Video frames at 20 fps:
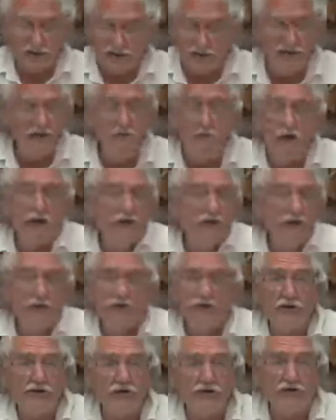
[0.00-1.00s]
Such a big
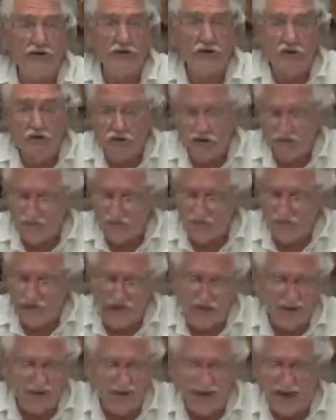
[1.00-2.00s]
difference.
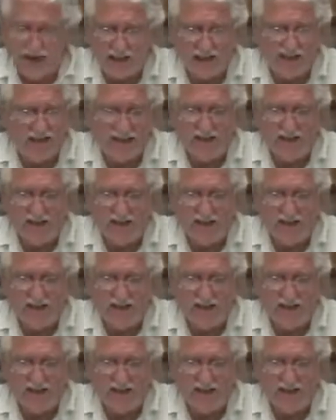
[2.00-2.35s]
Man just has